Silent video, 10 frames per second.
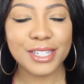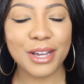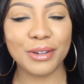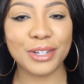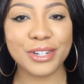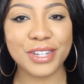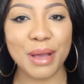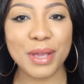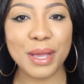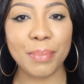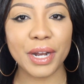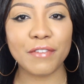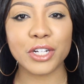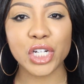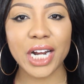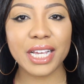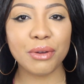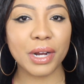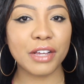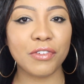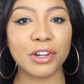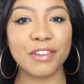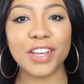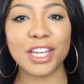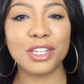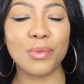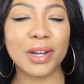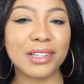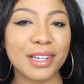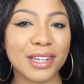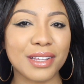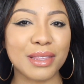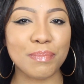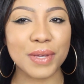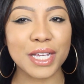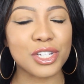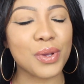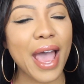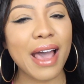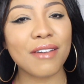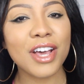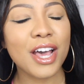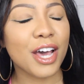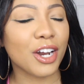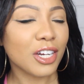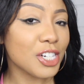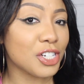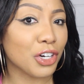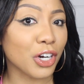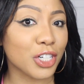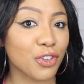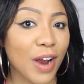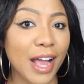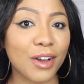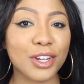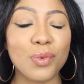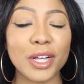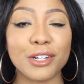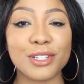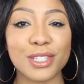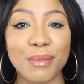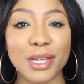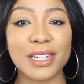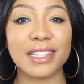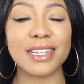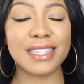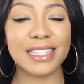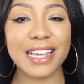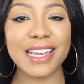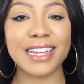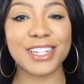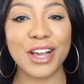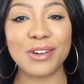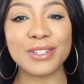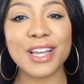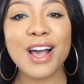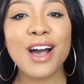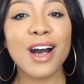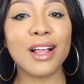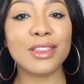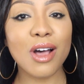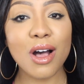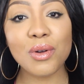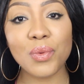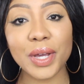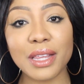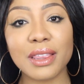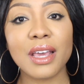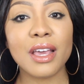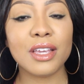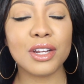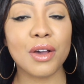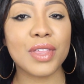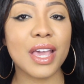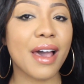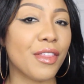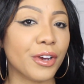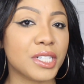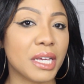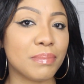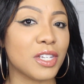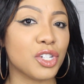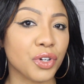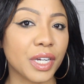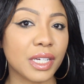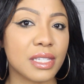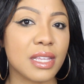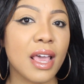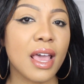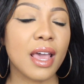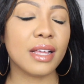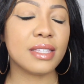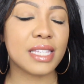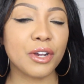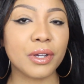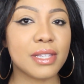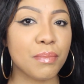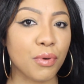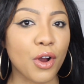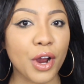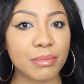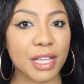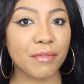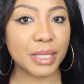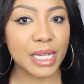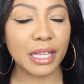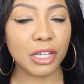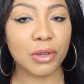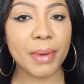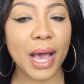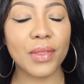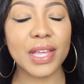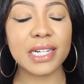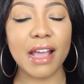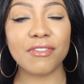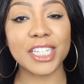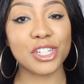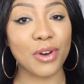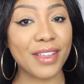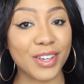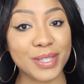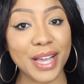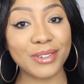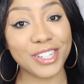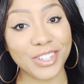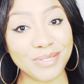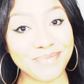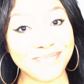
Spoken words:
tone your stomach. But if you're trying to get ready for an event, you want to look good at the beach, you have an audition or tryout, and you want your stomach to look sick and toned, along with, you know, the other tips and tricks and secrets and programs I've been telling you about, then definitely try those out too.